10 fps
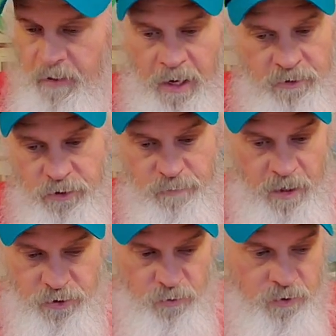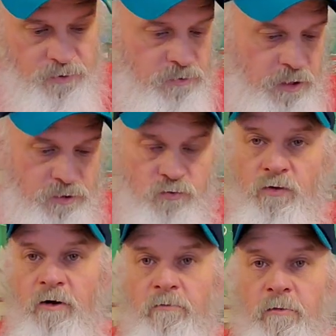That's just my choice. That's just
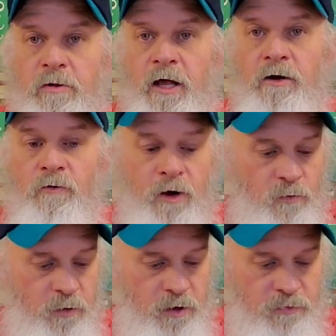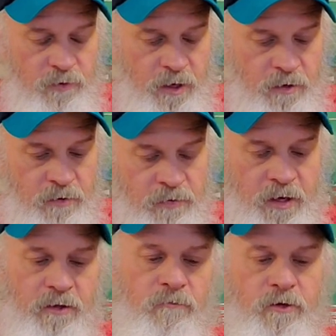what I've been playing around with. And the
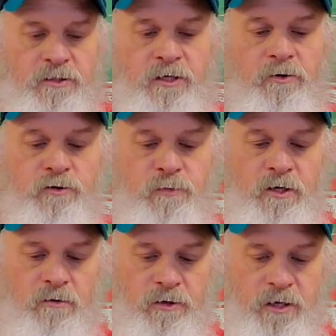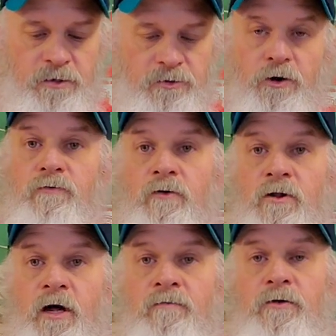thing that really sells me on these over a
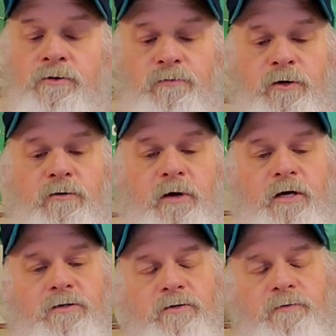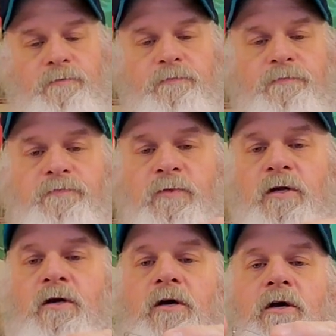lot of other spinnerbaits,
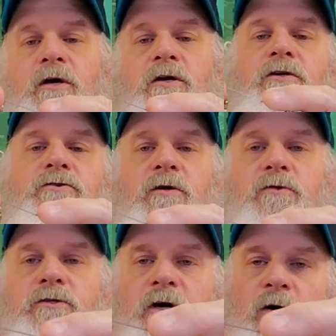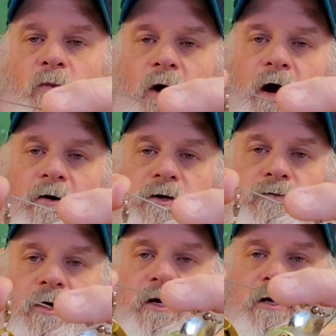you see what this top wire is
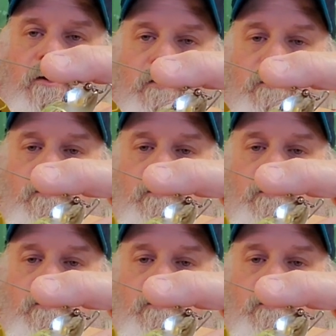right here?